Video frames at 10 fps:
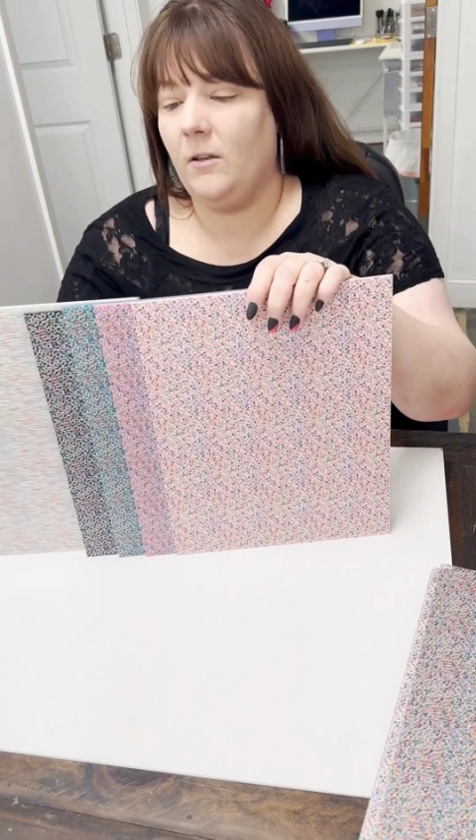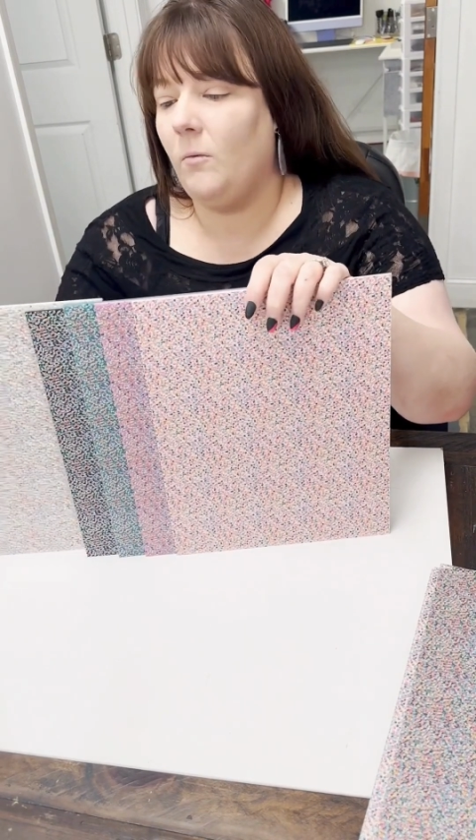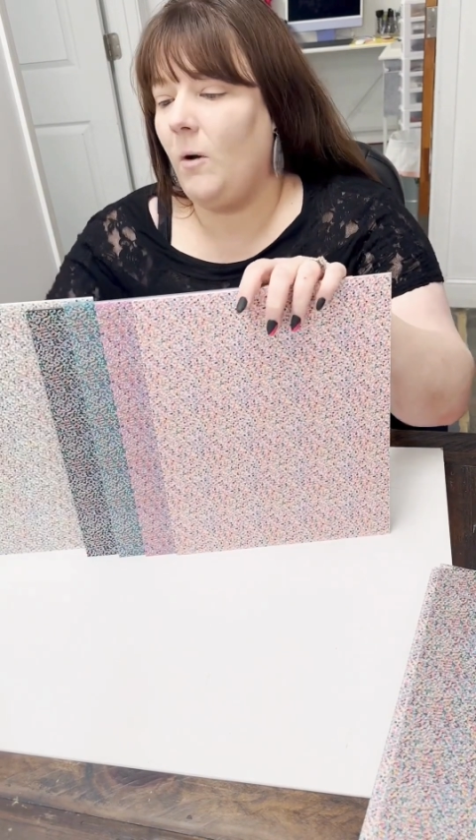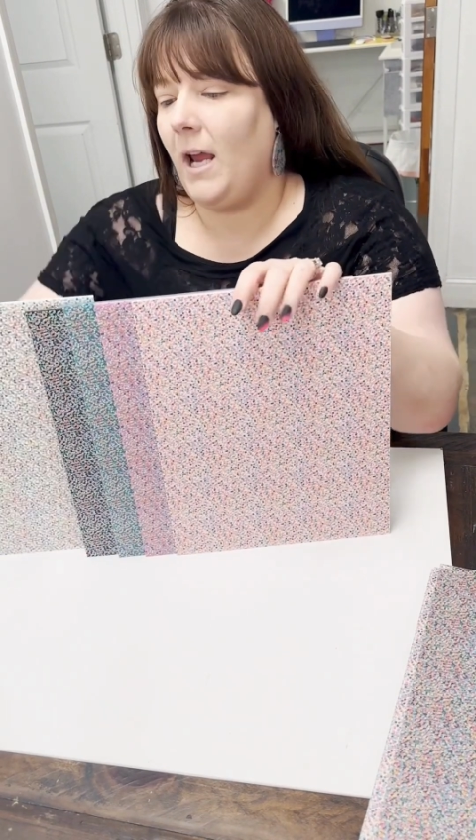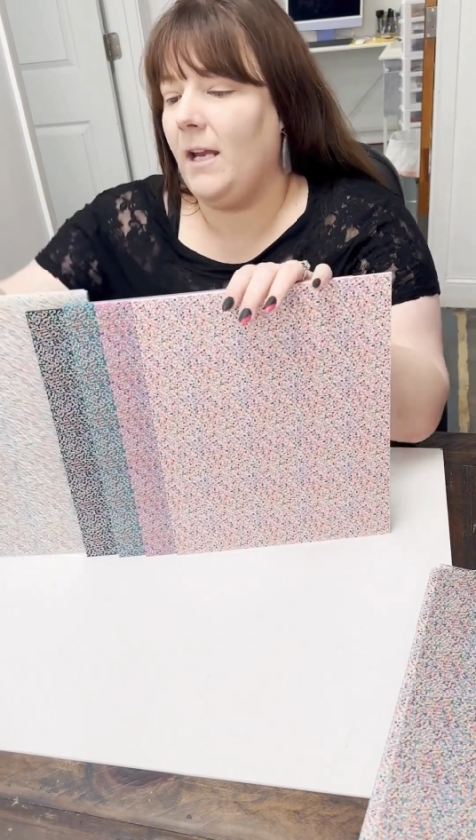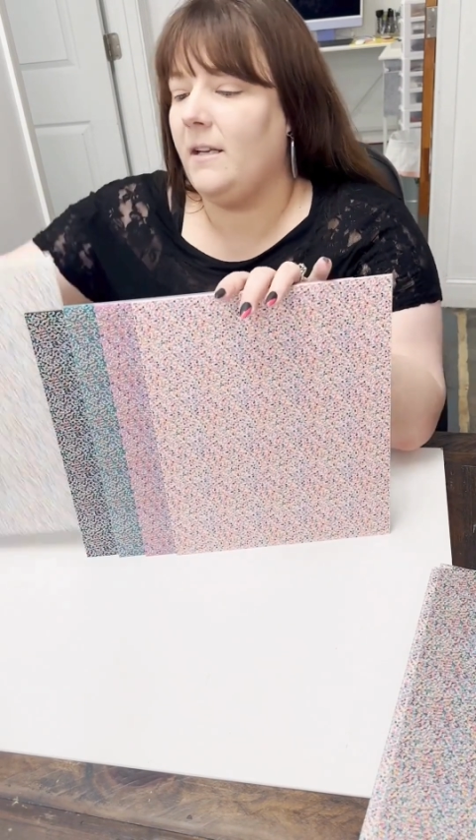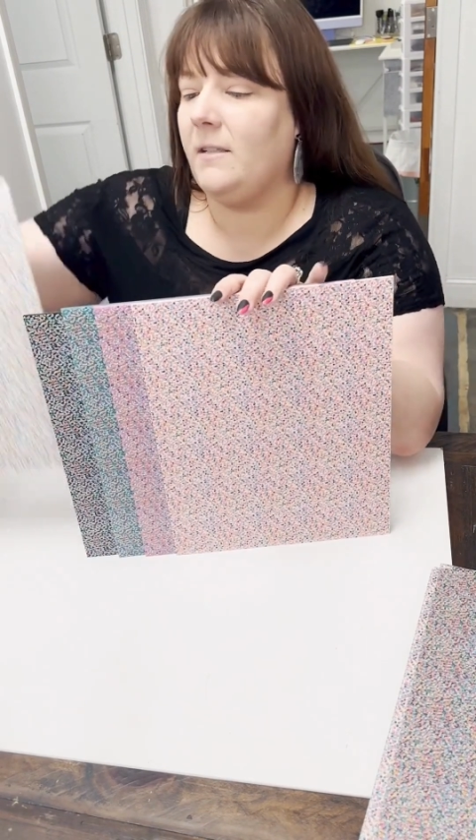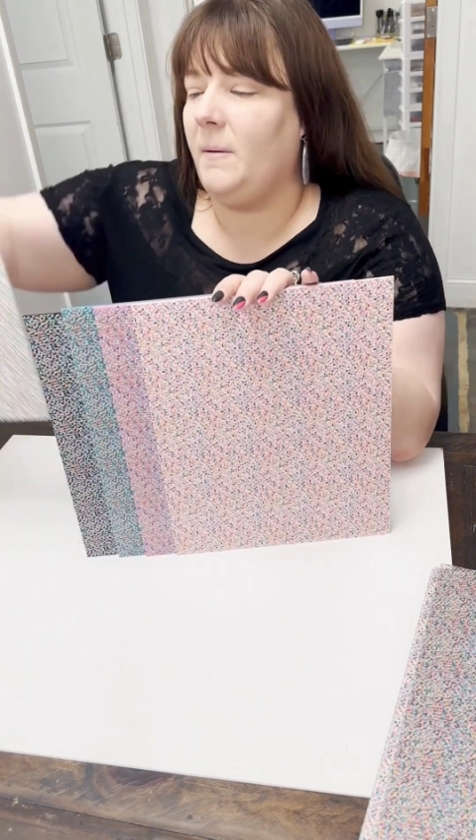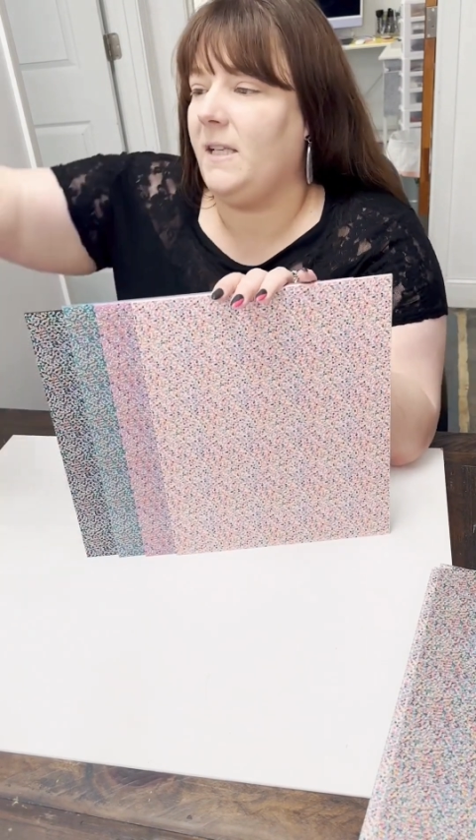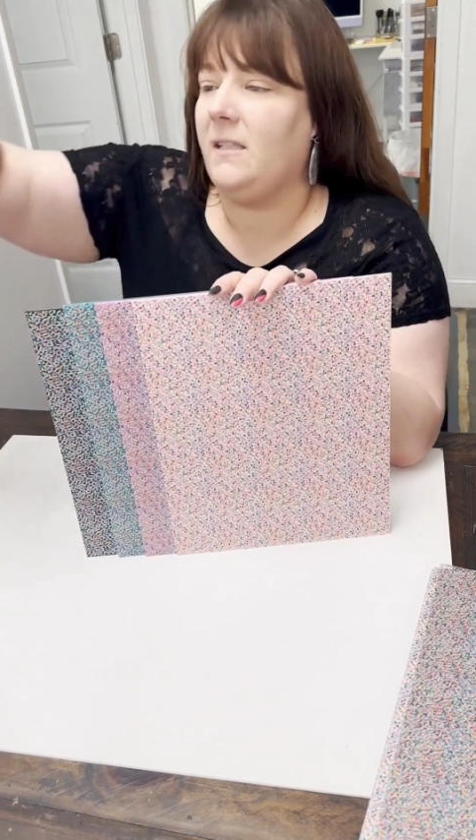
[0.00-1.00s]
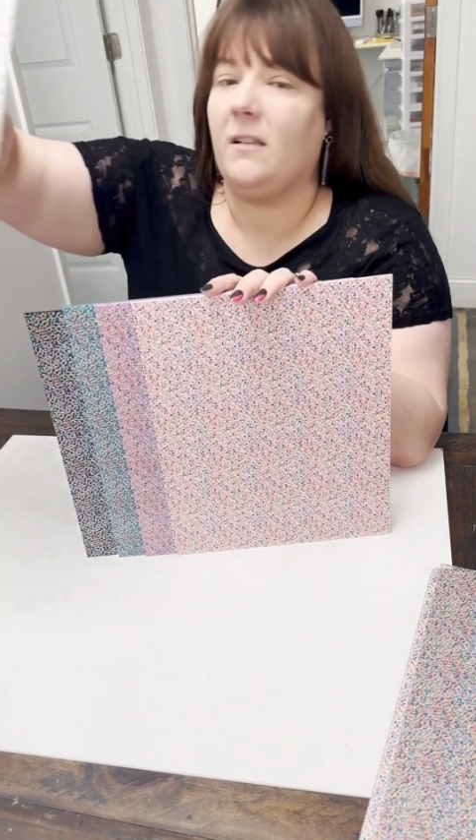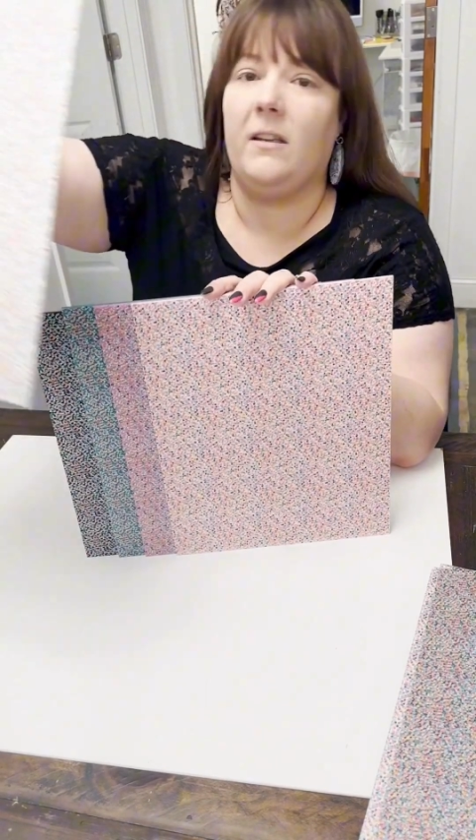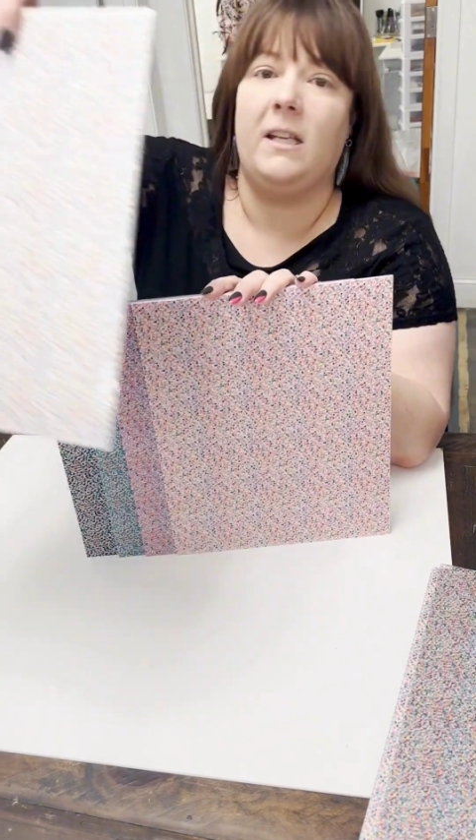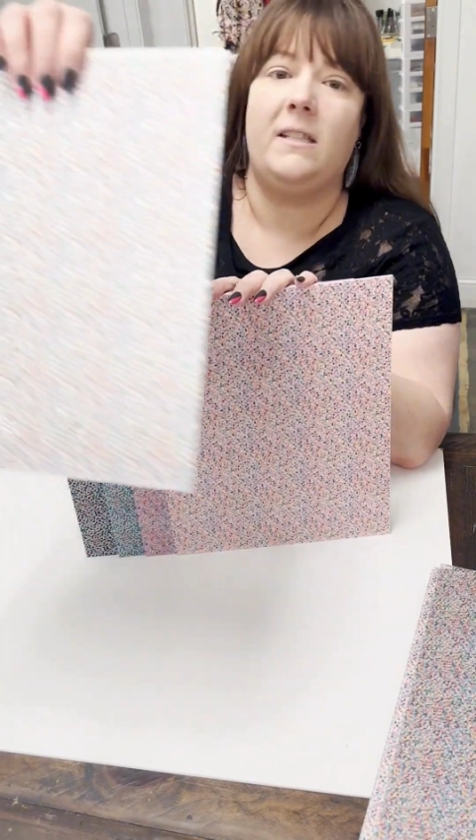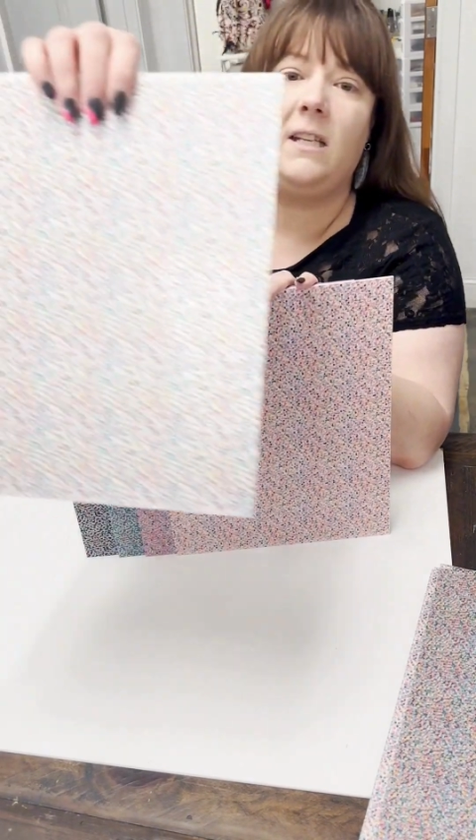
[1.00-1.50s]
the white is
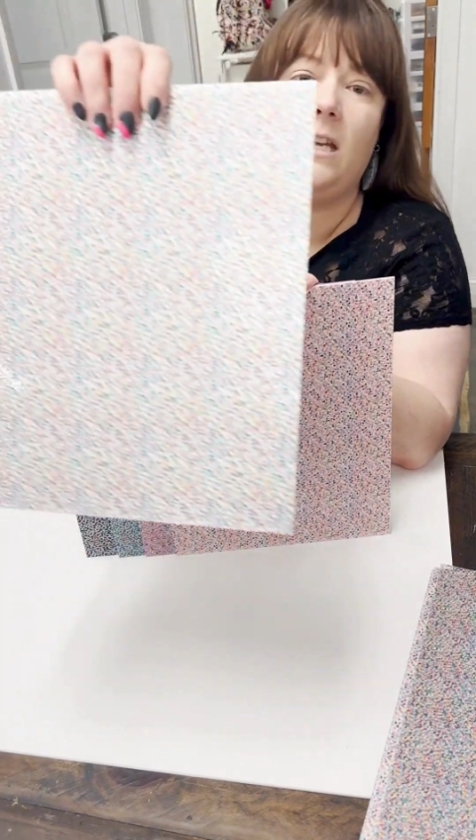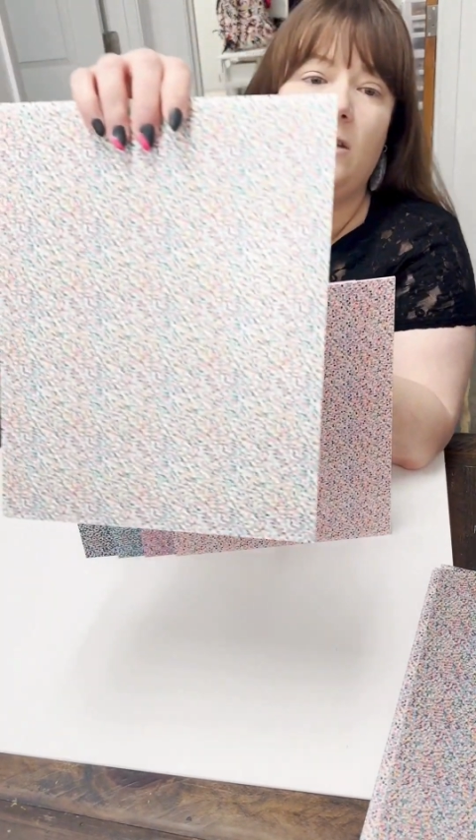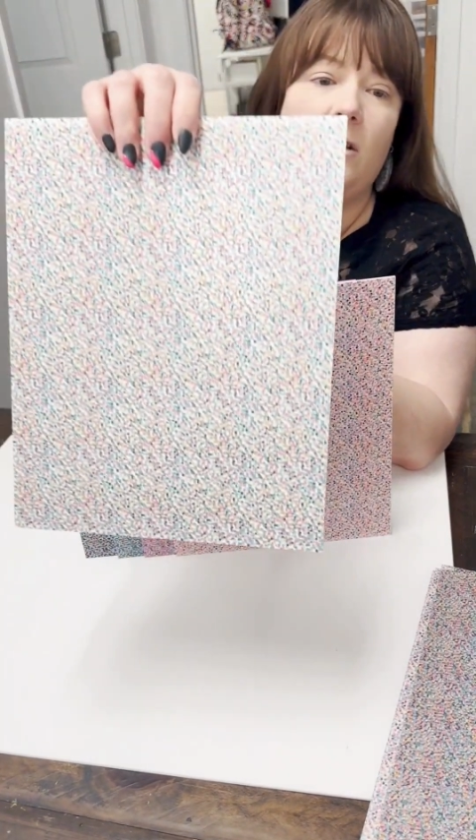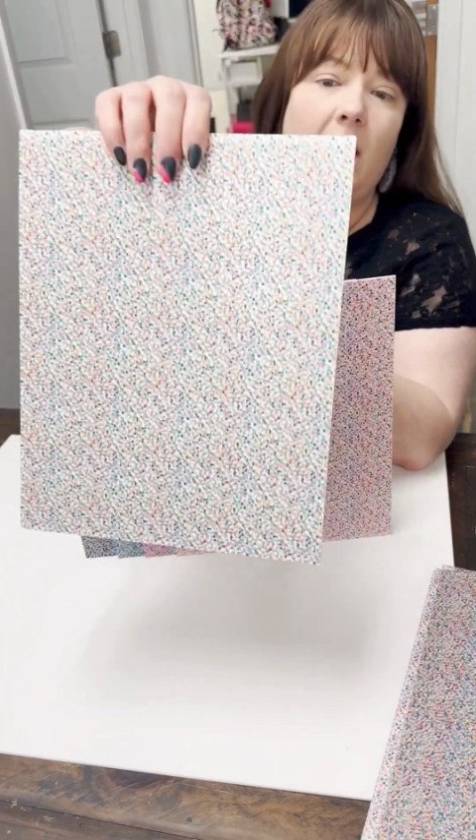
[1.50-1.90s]
basically a standard